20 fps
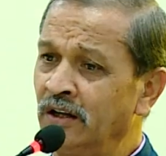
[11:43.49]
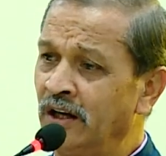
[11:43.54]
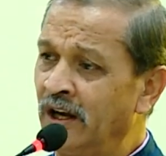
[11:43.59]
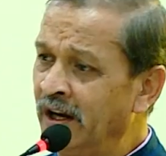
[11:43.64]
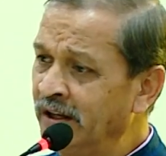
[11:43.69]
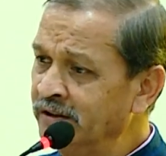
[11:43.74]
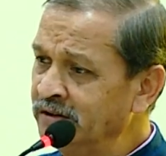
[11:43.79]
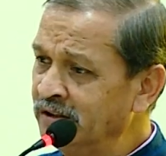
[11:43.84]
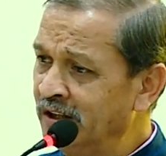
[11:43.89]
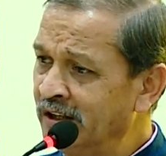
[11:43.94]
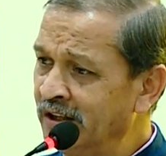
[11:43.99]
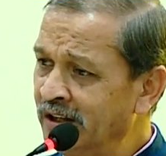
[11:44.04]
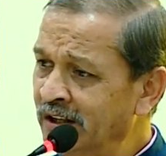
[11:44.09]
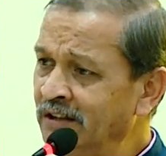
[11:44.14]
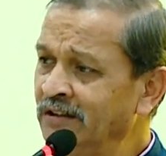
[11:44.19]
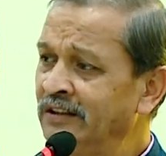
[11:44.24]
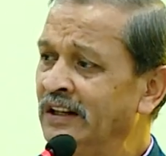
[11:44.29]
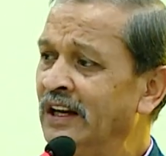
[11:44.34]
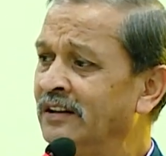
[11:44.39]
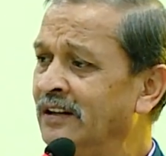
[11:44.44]
And
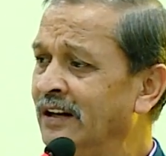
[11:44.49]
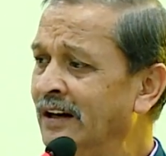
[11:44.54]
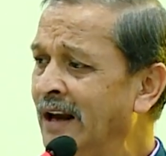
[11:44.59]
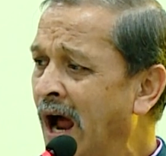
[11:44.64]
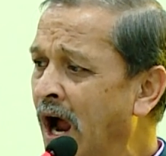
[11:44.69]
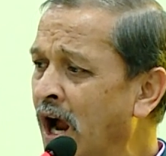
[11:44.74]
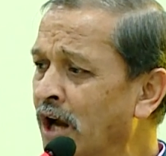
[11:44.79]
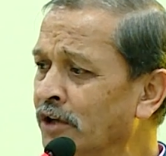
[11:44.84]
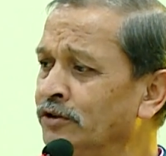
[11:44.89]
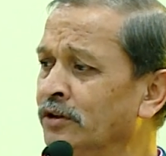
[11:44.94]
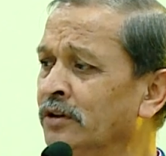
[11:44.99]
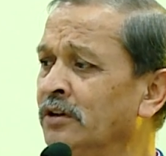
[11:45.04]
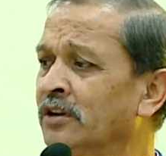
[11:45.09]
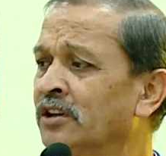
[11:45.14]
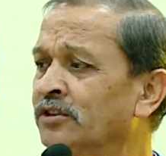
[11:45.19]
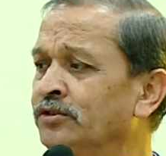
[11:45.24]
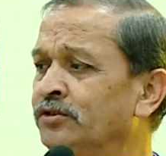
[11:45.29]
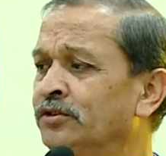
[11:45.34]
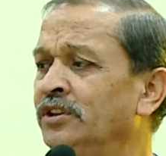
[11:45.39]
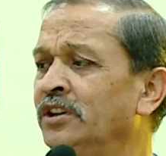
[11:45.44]
in that large
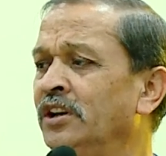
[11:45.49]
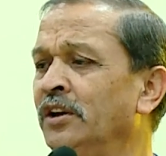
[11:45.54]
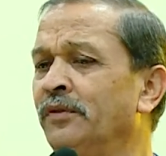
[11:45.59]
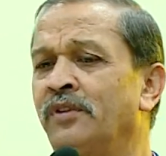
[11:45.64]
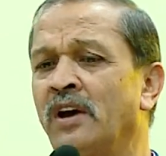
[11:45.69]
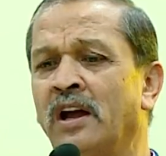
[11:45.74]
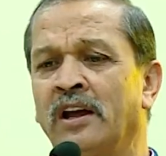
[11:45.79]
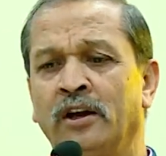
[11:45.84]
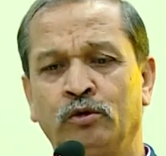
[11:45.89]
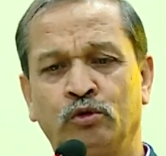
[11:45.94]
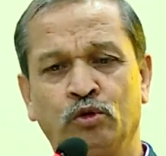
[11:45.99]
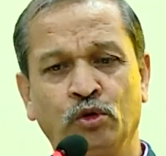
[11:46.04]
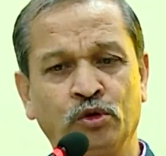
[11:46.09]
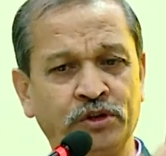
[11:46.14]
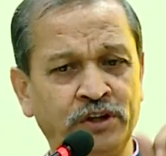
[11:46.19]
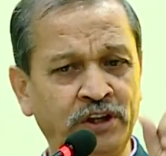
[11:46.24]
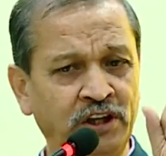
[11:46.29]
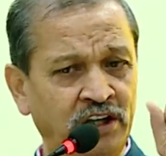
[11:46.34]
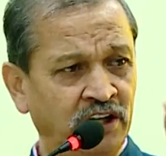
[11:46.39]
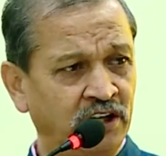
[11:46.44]
industry, if I have to
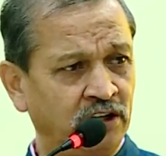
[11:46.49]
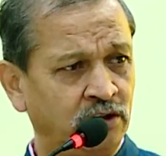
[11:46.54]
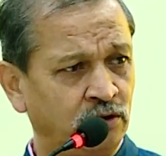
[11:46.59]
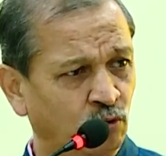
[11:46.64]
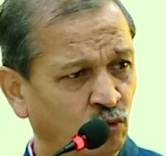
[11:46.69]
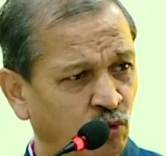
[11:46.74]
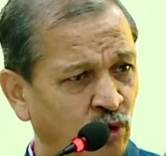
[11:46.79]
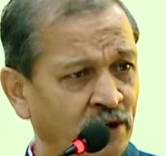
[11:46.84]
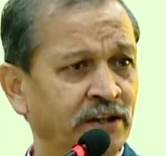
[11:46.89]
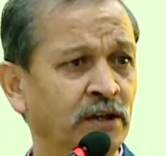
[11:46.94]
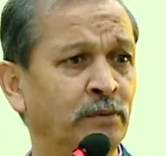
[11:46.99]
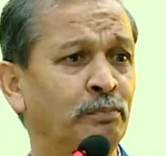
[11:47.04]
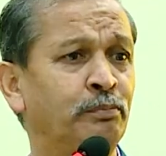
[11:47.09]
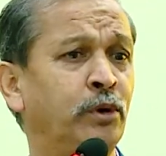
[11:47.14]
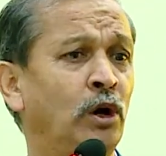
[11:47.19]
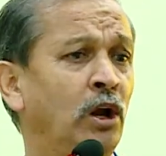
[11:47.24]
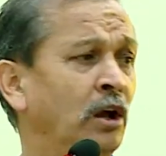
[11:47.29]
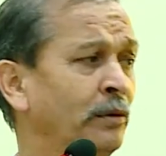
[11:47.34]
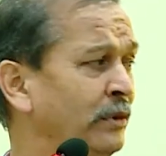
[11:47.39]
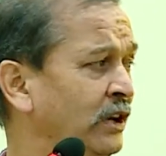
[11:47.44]
create one
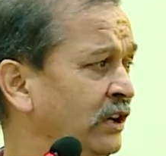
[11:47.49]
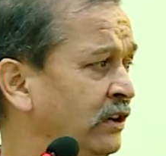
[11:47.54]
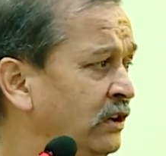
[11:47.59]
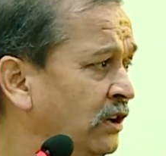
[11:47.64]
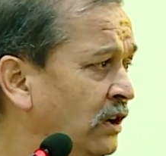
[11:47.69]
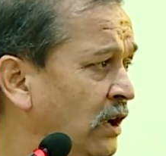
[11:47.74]
employment,